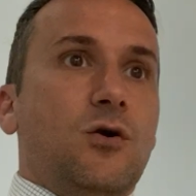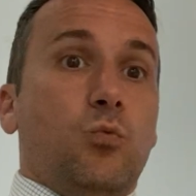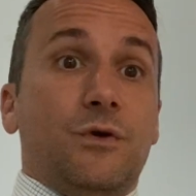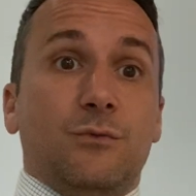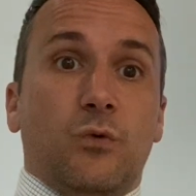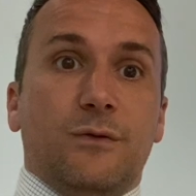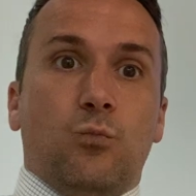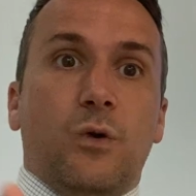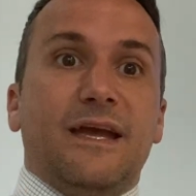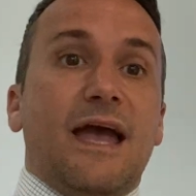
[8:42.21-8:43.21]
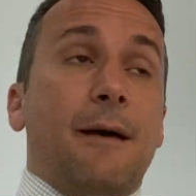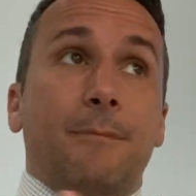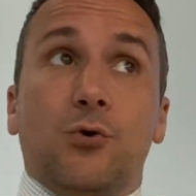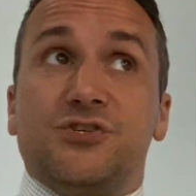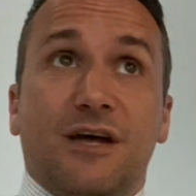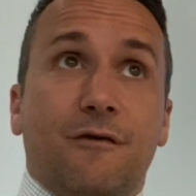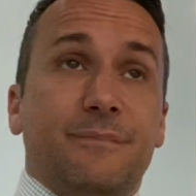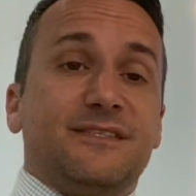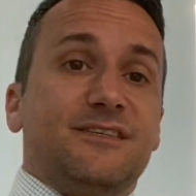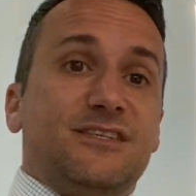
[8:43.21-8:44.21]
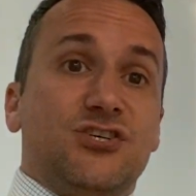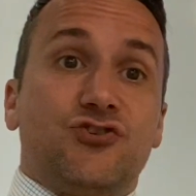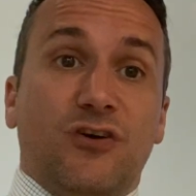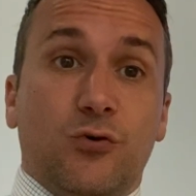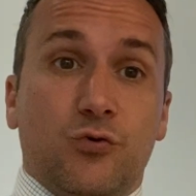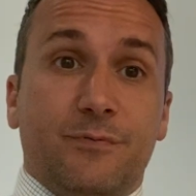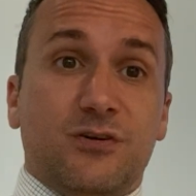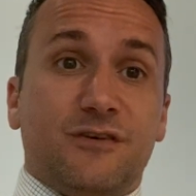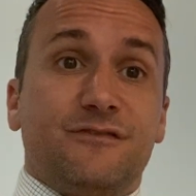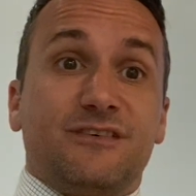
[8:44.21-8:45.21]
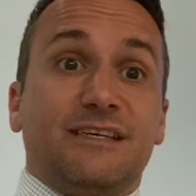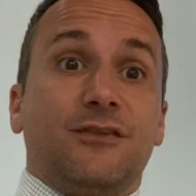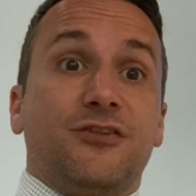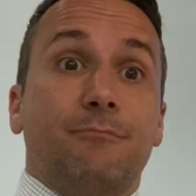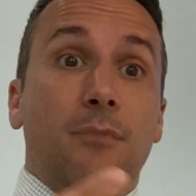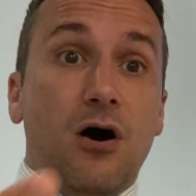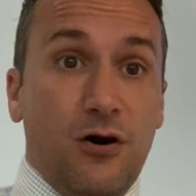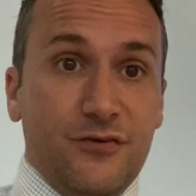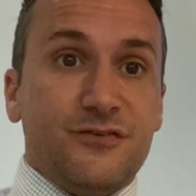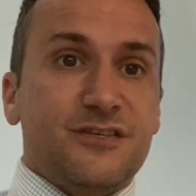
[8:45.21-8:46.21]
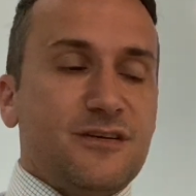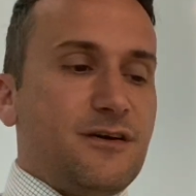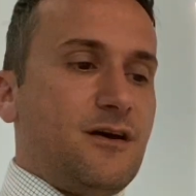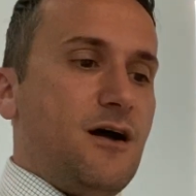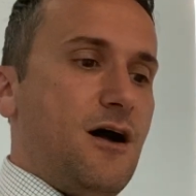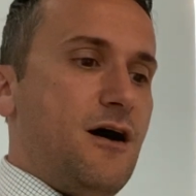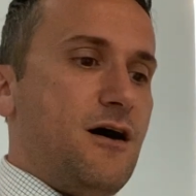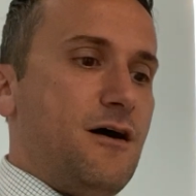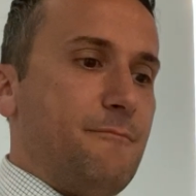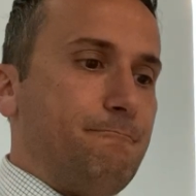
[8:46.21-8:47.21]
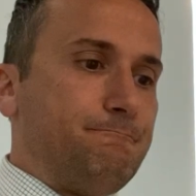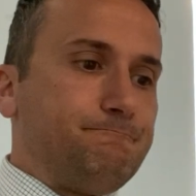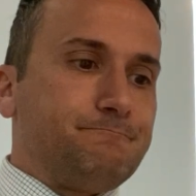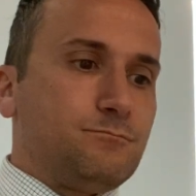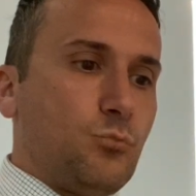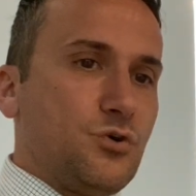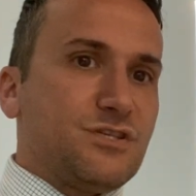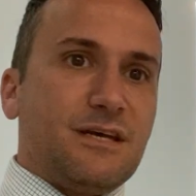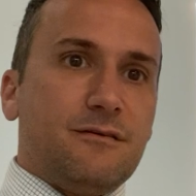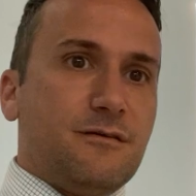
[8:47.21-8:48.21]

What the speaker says: we and most other businesses struggled because obviously the demand was